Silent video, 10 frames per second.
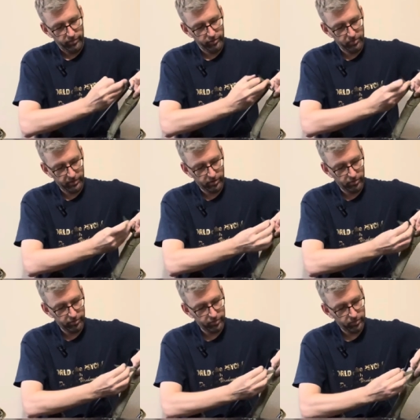from the
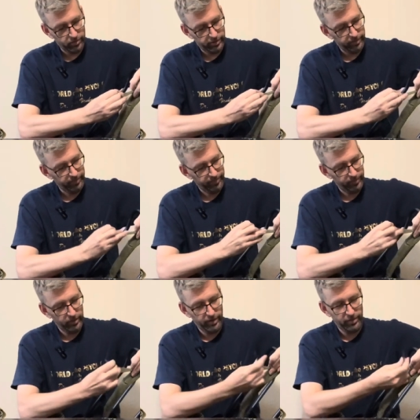closest one
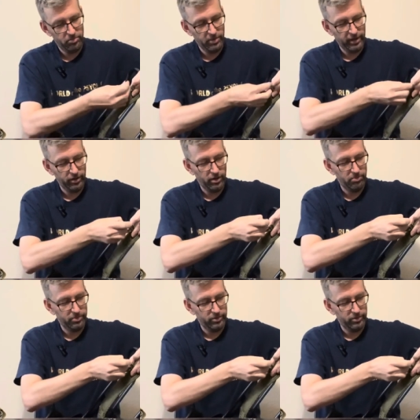and then back up.